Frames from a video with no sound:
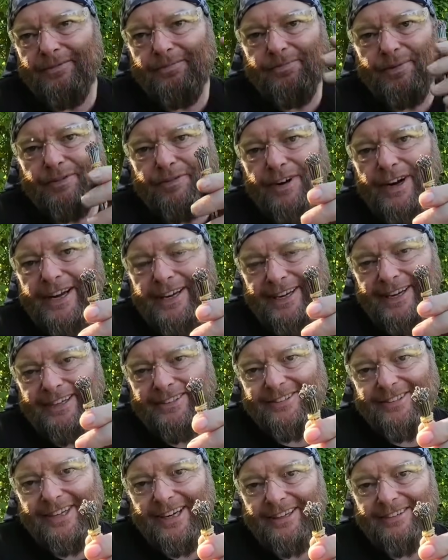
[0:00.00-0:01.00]
providing
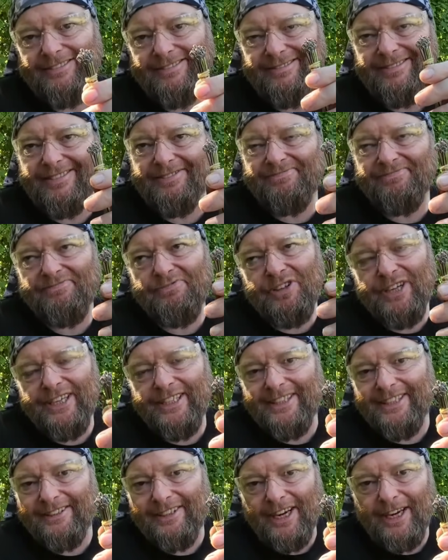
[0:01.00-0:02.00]
it's not
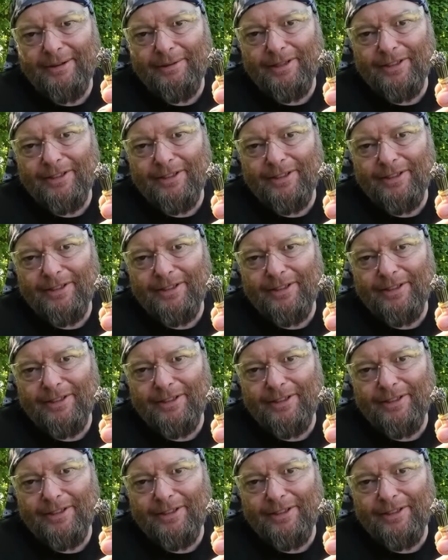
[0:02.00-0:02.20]
really time